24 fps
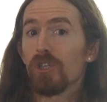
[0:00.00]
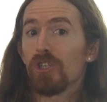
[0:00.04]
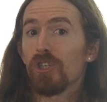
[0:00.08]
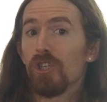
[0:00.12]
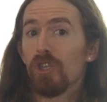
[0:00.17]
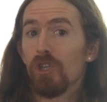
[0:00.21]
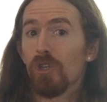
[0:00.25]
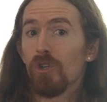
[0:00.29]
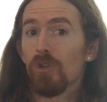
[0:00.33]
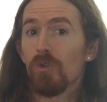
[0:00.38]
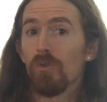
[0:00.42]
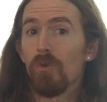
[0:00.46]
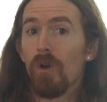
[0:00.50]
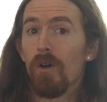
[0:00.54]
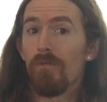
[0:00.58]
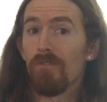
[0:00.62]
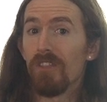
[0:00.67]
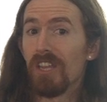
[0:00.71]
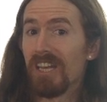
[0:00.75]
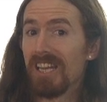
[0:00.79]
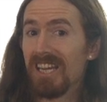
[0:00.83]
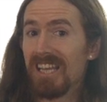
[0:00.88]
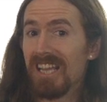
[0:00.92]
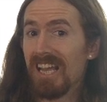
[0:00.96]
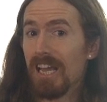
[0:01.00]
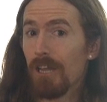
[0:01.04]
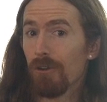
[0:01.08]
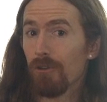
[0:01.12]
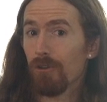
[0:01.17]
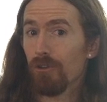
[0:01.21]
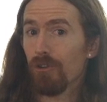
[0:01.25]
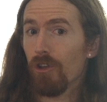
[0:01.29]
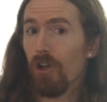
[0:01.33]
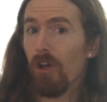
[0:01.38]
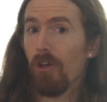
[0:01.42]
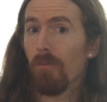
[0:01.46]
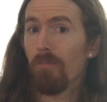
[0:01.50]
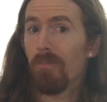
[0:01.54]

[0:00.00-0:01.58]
2 of the Neanderthal